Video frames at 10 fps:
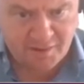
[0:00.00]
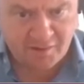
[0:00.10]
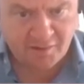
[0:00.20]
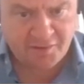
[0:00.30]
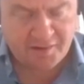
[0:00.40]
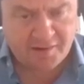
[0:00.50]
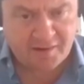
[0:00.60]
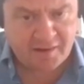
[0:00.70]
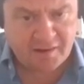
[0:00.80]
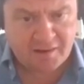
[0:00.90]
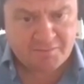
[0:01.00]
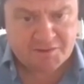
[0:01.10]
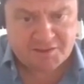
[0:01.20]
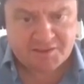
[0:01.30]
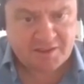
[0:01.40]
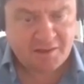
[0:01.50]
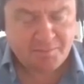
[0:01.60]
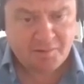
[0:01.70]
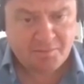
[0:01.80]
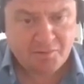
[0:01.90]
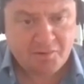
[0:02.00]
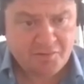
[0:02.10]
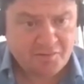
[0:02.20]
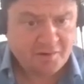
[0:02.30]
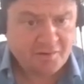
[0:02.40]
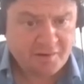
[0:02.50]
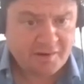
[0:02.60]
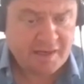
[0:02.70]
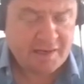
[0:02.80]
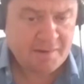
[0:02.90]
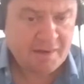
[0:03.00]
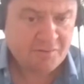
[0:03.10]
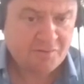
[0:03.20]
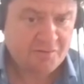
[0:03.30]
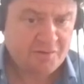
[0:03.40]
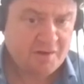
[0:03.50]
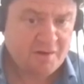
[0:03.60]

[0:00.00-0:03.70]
I think just a couple of points that I think came out of